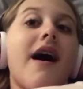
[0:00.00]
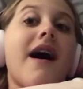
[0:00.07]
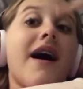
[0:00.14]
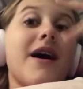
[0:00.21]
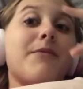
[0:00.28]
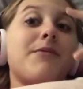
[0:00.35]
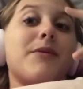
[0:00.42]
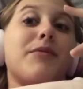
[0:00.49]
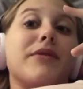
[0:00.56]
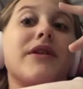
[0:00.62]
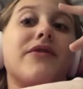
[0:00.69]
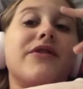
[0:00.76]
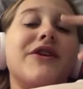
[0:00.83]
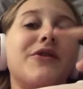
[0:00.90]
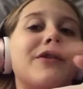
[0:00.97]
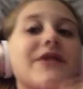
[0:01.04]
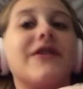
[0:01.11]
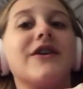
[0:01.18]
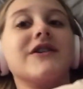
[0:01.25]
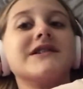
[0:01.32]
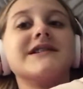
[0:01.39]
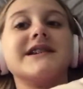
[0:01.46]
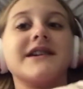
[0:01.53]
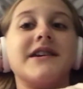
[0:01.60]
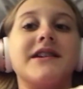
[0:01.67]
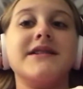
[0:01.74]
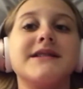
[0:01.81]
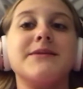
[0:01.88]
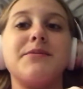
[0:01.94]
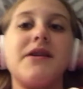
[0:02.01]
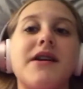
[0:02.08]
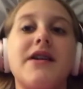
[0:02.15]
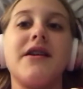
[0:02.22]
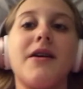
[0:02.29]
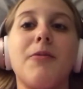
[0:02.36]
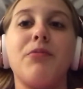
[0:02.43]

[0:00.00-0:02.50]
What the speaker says: Hi, people of the universe, it is me,